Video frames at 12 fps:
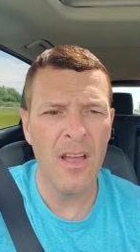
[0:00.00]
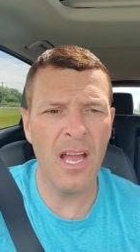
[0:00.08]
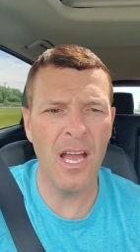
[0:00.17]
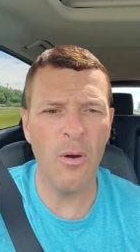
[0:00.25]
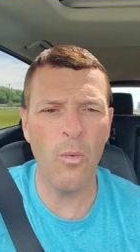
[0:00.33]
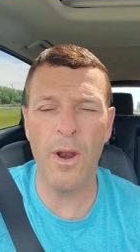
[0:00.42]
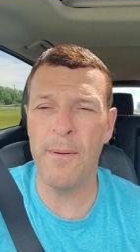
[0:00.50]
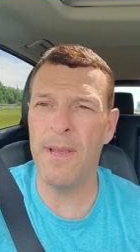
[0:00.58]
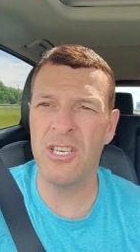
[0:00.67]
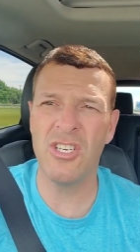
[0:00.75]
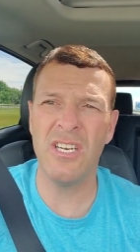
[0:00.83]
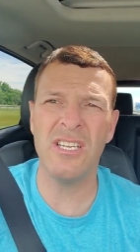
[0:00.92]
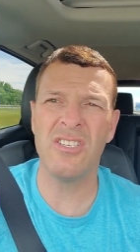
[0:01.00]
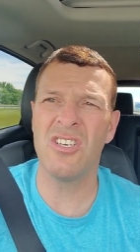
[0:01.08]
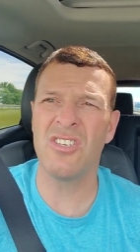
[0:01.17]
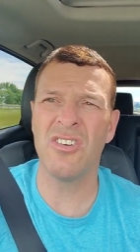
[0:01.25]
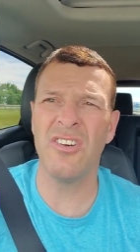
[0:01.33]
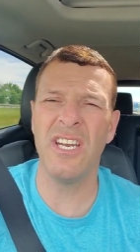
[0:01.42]
Uh, what a mission has
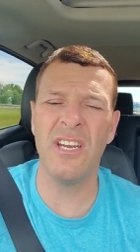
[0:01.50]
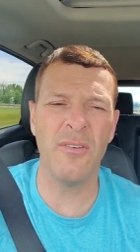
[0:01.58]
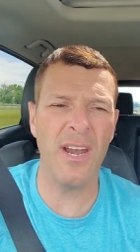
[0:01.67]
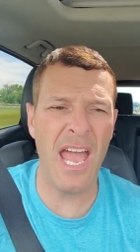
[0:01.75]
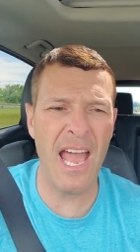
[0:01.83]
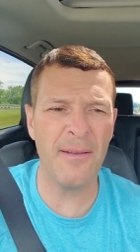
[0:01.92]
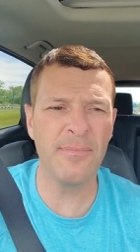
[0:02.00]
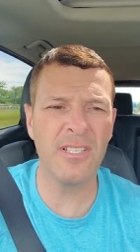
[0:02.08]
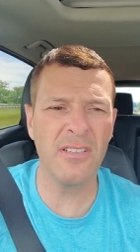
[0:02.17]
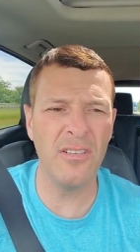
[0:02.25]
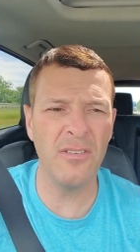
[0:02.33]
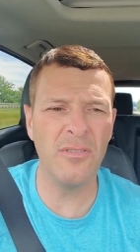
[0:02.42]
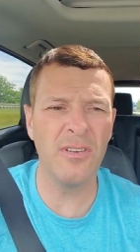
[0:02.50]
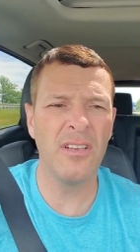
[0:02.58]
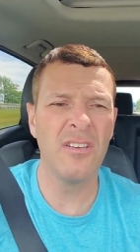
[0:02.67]
just turned into an absolute